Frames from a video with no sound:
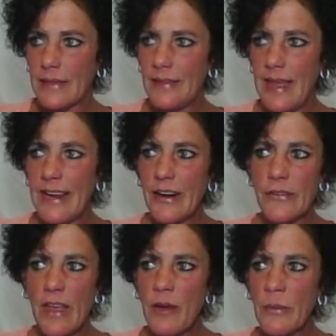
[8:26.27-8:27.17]

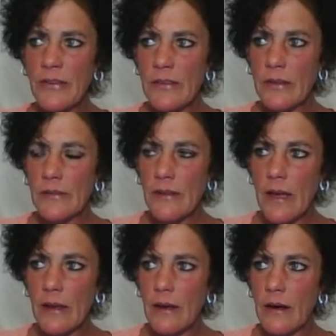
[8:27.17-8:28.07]
layers. Almost looks
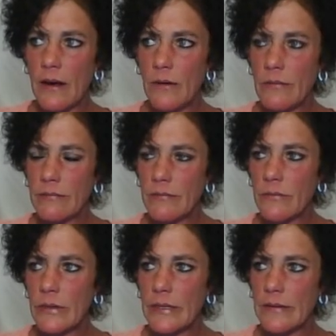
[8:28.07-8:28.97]
like
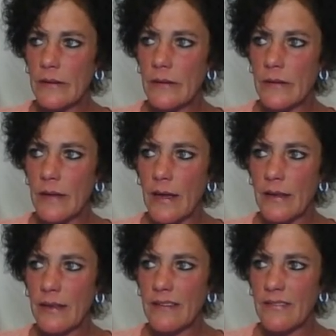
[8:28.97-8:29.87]
what does it look
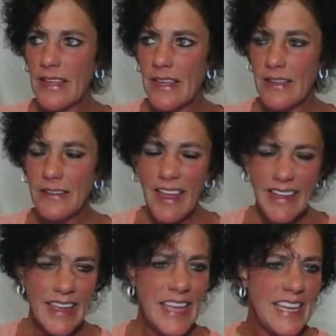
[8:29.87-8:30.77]
like?
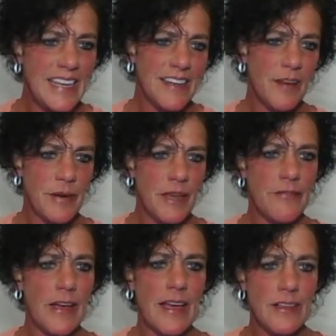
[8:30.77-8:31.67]
Like heat coming
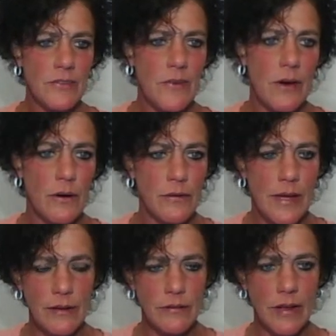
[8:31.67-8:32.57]
off of asphalt.
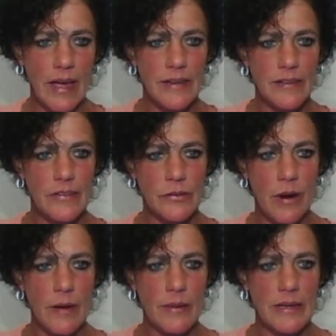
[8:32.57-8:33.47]
I don't know how to
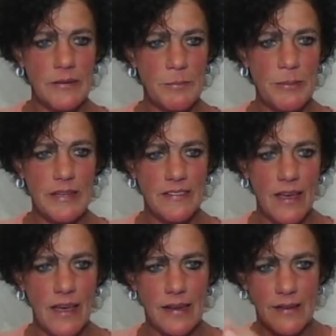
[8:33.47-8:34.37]
describe it, but it's
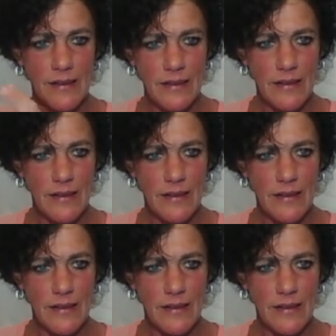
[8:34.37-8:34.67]
like